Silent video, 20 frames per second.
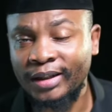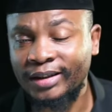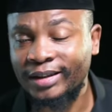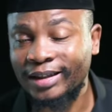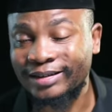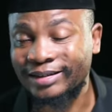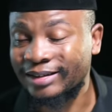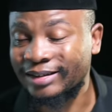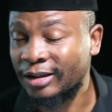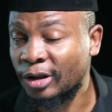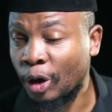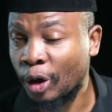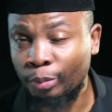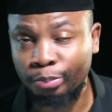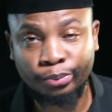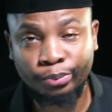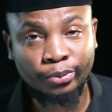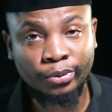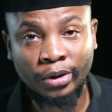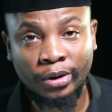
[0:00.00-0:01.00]
He says,
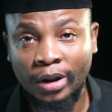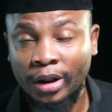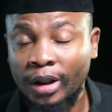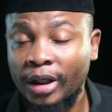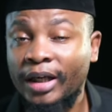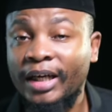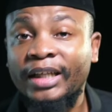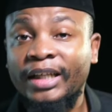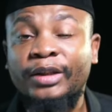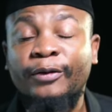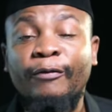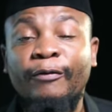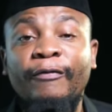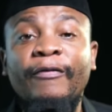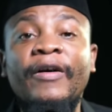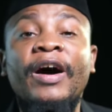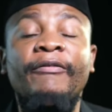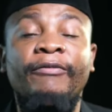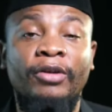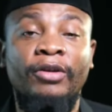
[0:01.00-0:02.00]
"Nope, it's
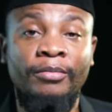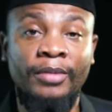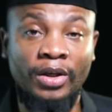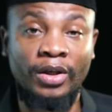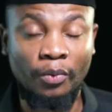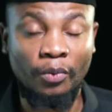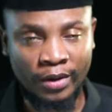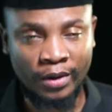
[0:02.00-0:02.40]
far from it.